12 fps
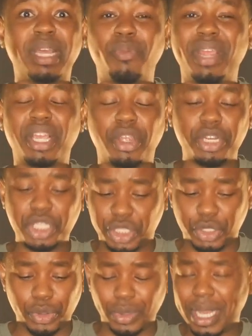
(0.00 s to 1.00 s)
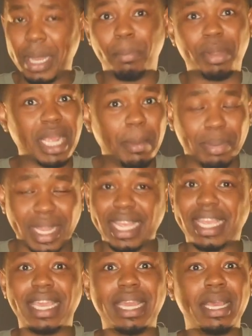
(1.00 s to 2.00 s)
And we encourage you to bring a
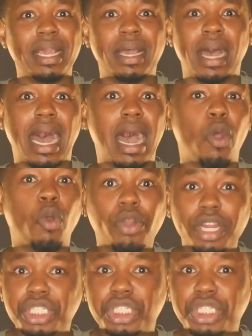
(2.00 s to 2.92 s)
blanket or a